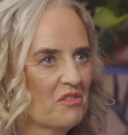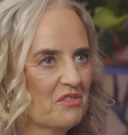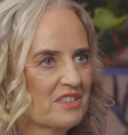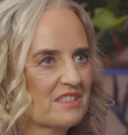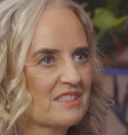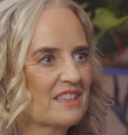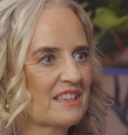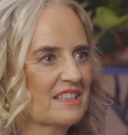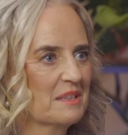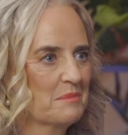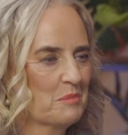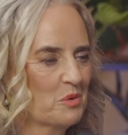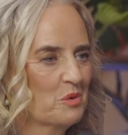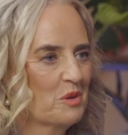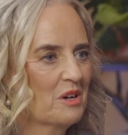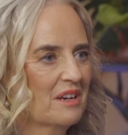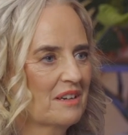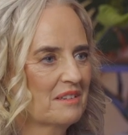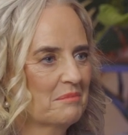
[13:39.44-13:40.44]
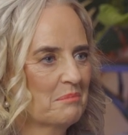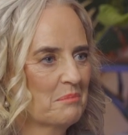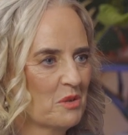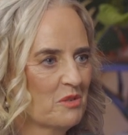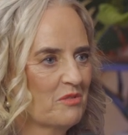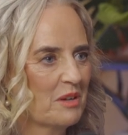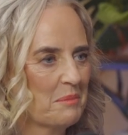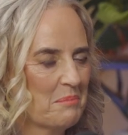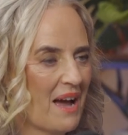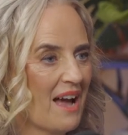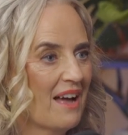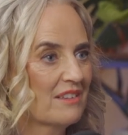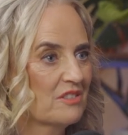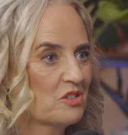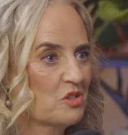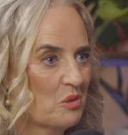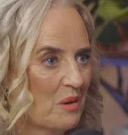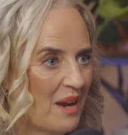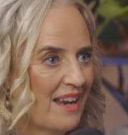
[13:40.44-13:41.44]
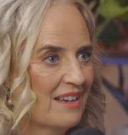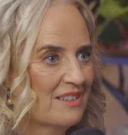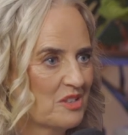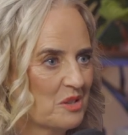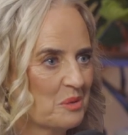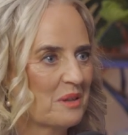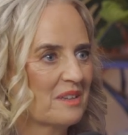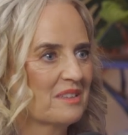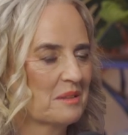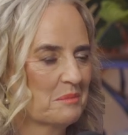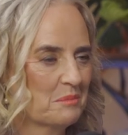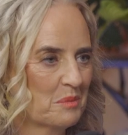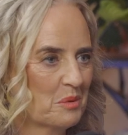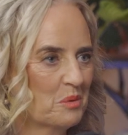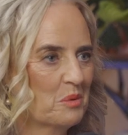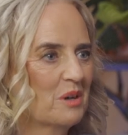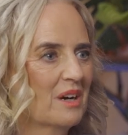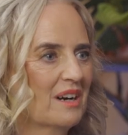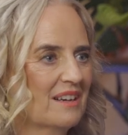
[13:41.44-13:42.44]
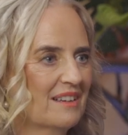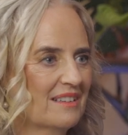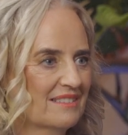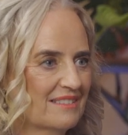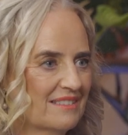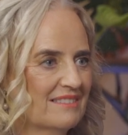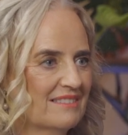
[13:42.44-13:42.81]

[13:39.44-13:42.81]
obviously the more moving parts you add to it, the more